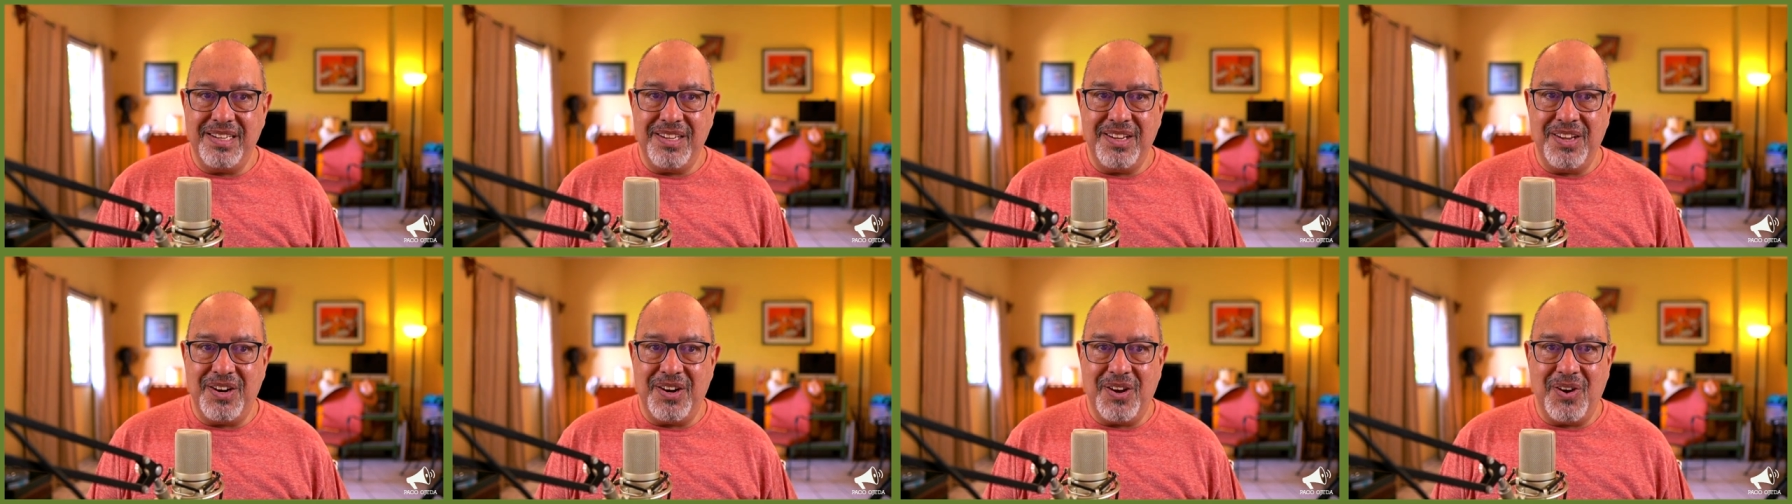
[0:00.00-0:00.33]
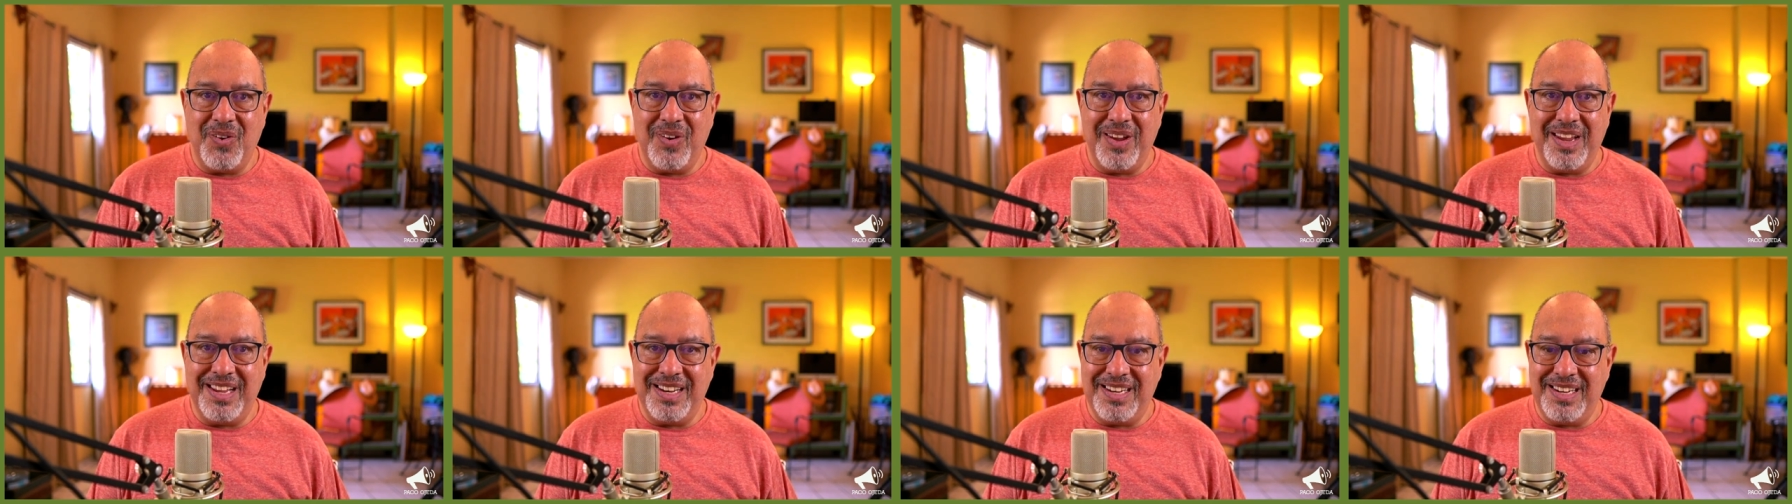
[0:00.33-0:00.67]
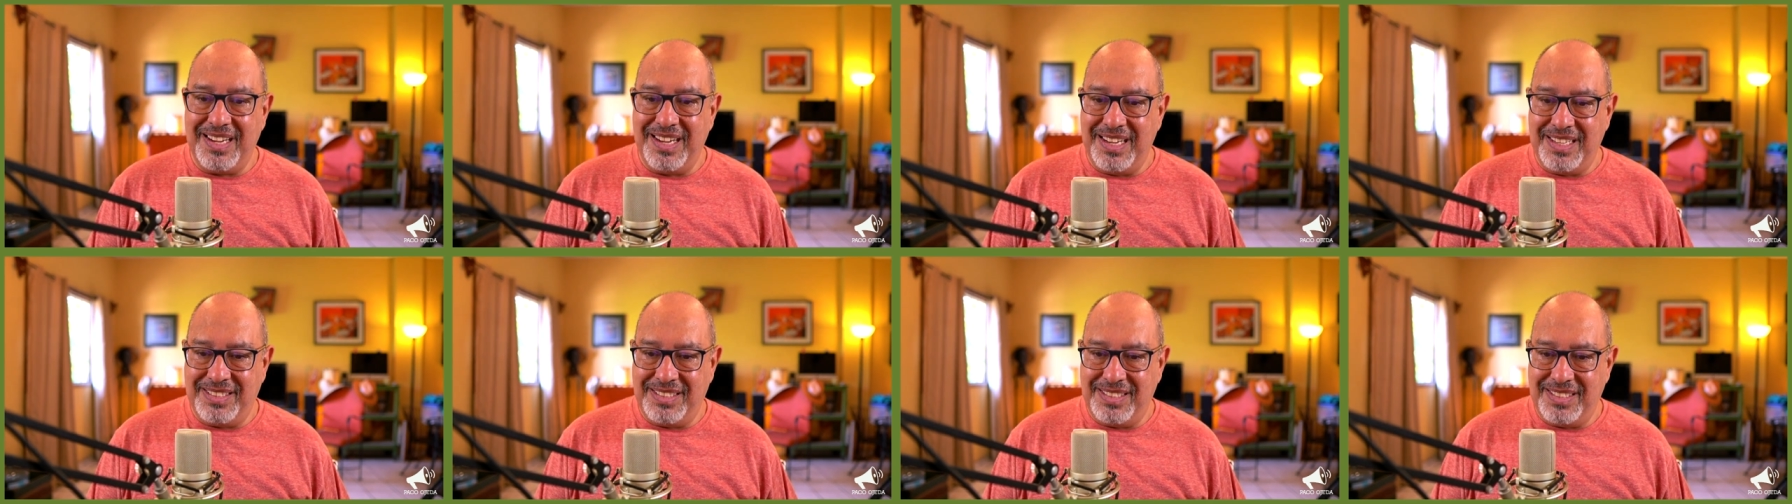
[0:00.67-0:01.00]
You know, it
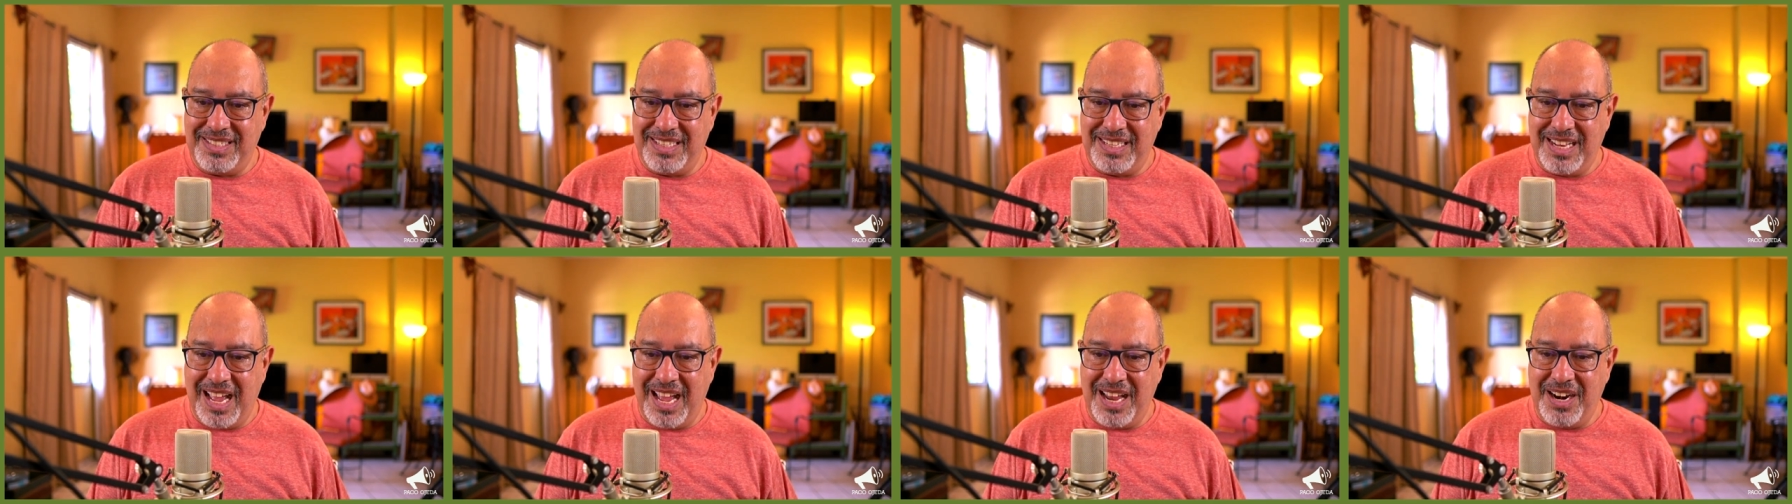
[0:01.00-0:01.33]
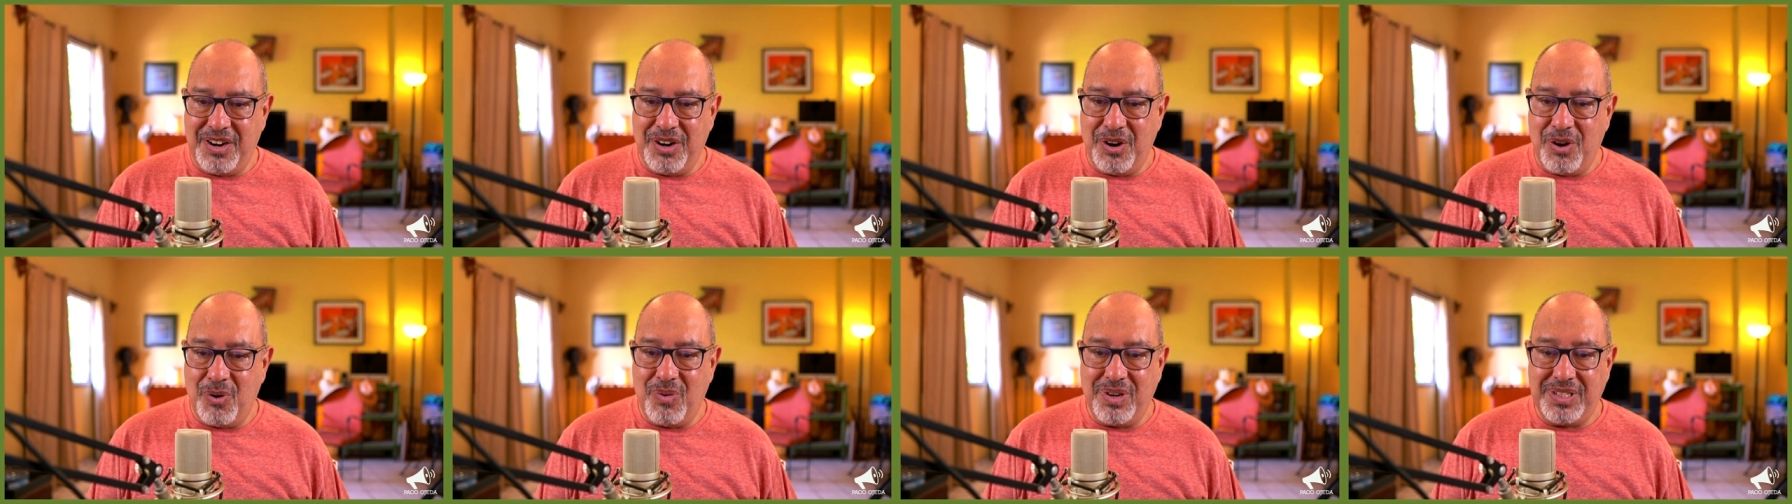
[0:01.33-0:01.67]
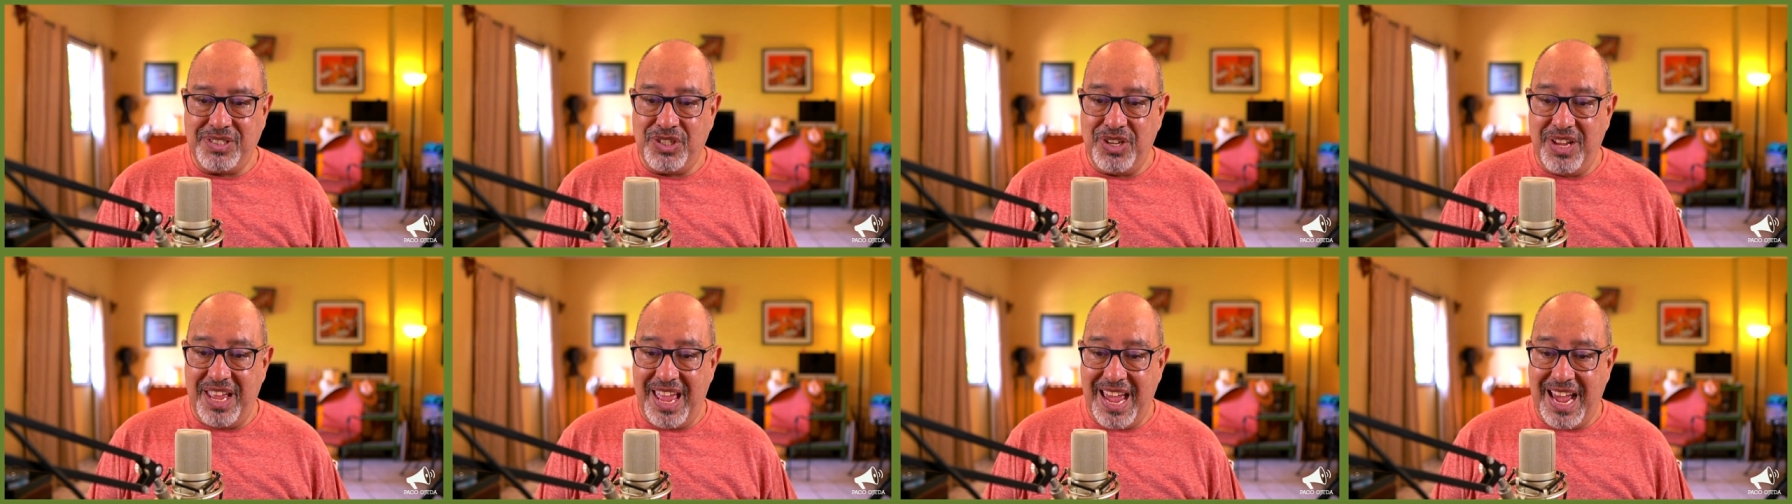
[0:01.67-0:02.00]
it's I don't know
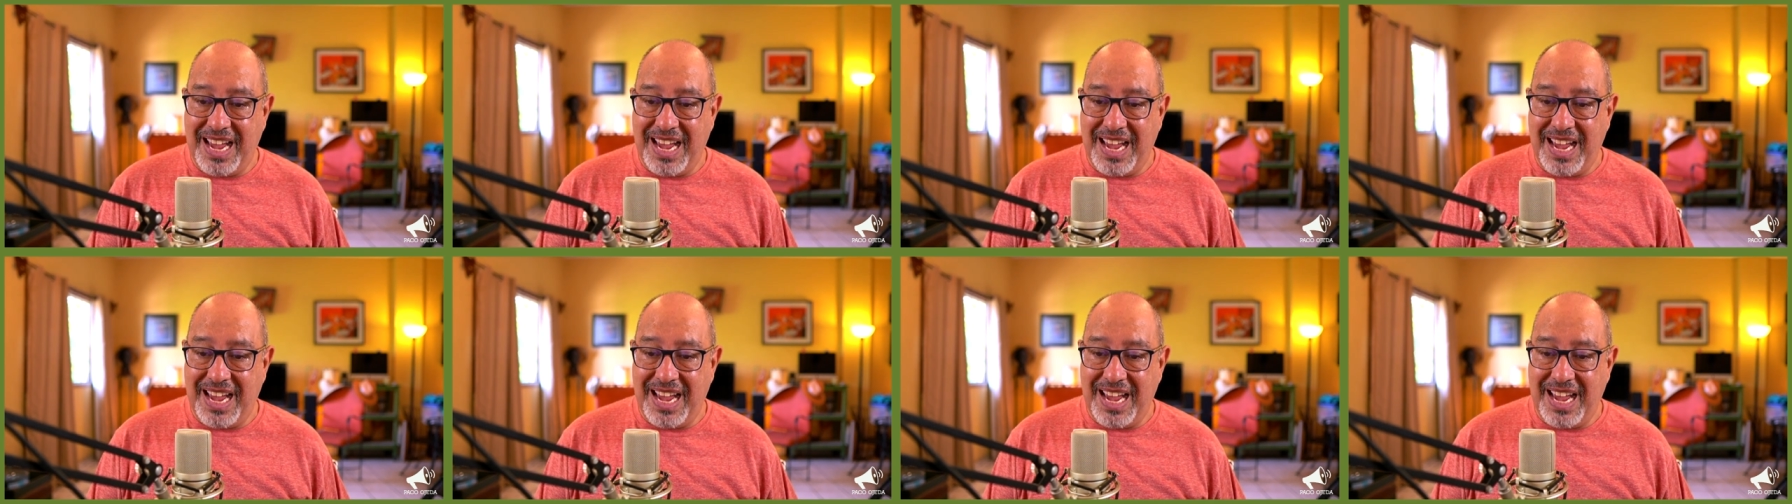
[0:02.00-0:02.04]
what to